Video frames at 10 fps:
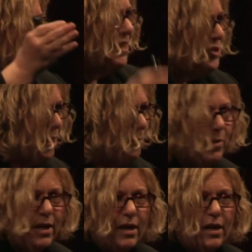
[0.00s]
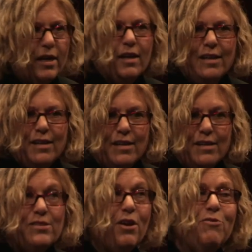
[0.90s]
the ketchup.
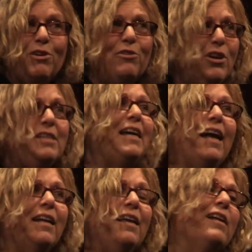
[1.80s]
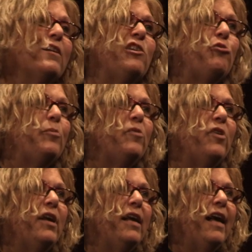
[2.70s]
So you looked at it,
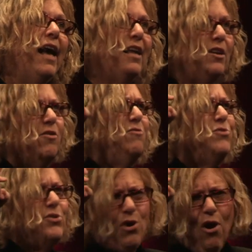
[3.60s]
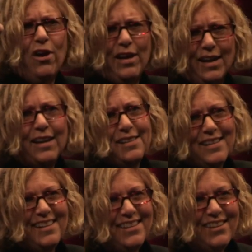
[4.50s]
and you saw
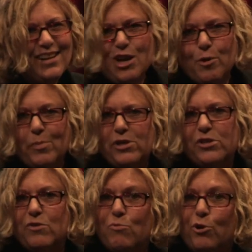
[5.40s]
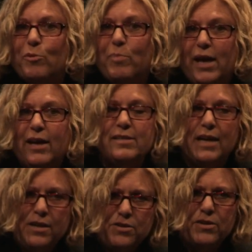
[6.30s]
it, but you weren't paying
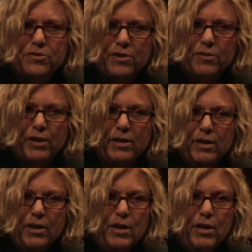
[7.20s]
attention to it.